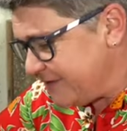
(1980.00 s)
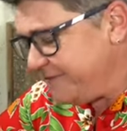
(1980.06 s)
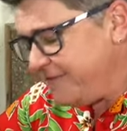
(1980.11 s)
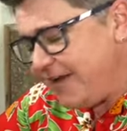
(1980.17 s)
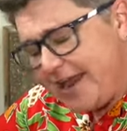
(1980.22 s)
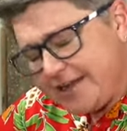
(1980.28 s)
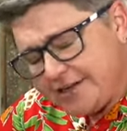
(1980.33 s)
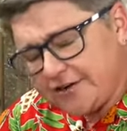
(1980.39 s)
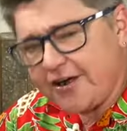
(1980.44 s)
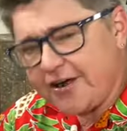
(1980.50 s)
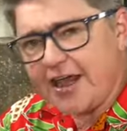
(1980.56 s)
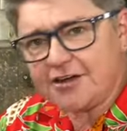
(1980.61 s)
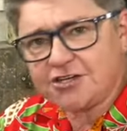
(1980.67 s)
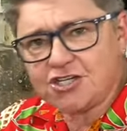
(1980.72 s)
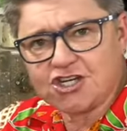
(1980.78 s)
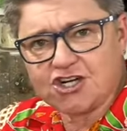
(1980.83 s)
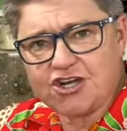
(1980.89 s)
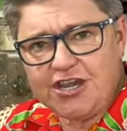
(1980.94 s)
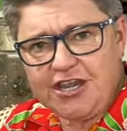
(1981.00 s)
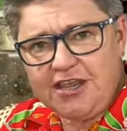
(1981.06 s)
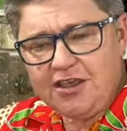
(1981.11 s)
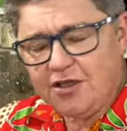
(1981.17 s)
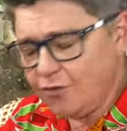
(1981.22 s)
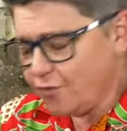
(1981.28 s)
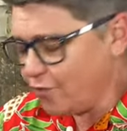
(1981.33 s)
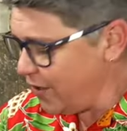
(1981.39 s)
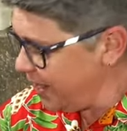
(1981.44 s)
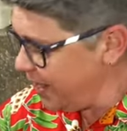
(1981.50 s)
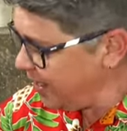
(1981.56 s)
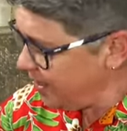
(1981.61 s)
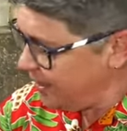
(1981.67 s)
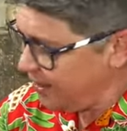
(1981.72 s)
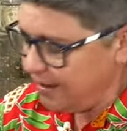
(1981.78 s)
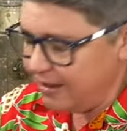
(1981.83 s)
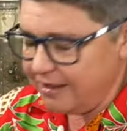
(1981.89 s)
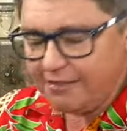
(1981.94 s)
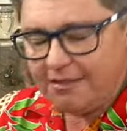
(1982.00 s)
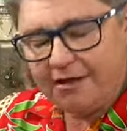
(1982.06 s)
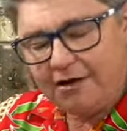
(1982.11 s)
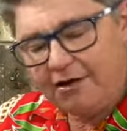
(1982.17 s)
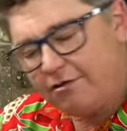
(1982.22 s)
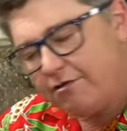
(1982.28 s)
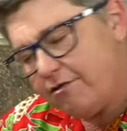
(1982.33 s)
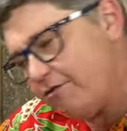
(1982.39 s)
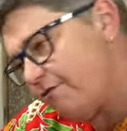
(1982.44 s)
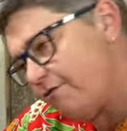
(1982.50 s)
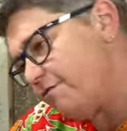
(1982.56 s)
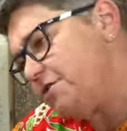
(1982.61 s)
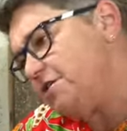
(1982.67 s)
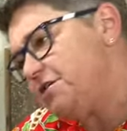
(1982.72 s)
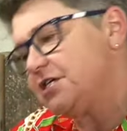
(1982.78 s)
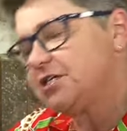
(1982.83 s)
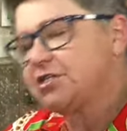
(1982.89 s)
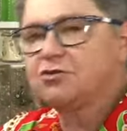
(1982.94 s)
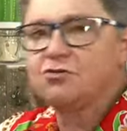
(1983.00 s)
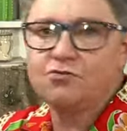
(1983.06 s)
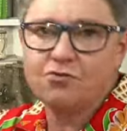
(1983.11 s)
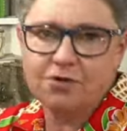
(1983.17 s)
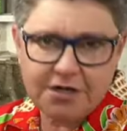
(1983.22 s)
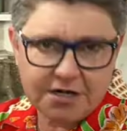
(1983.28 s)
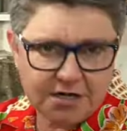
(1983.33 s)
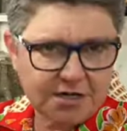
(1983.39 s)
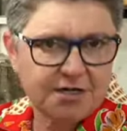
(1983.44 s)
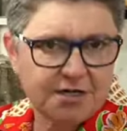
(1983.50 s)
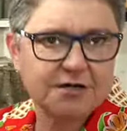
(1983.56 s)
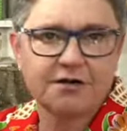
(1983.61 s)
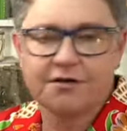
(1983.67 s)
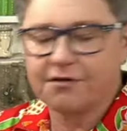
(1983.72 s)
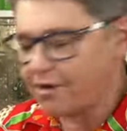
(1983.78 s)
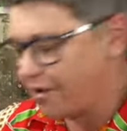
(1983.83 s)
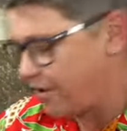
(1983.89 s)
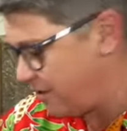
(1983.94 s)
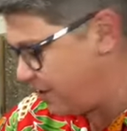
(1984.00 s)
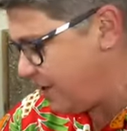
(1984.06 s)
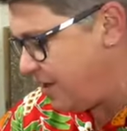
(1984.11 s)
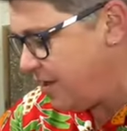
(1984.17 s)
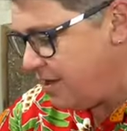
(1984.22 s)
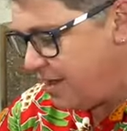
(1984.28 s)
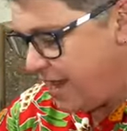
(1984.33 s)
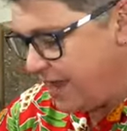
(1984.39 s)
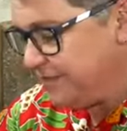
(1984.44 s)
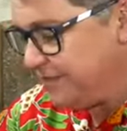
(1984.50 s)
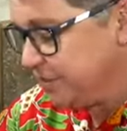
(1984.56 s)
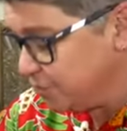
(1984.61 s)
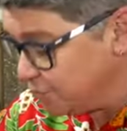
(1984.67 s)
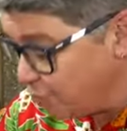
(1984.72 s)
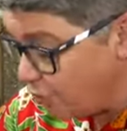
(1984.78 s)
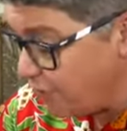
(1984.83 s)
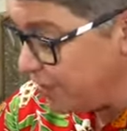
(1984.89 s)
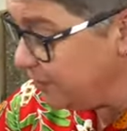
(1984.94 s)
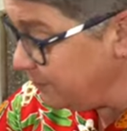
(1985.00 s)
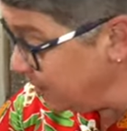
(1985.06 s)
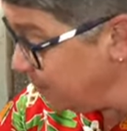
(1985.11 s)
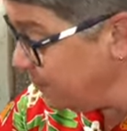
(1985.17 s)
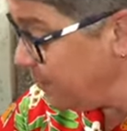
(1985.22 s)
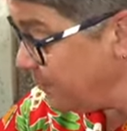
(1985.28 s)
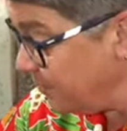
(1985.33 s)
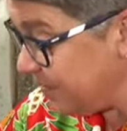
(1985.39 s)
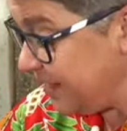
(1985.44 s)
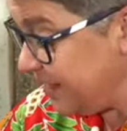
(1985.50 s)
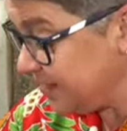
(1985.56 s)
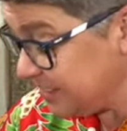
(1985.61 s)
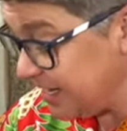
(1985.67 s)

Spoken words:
a flat crown tree where the lawn just wouldn't grow. And this morning when we were there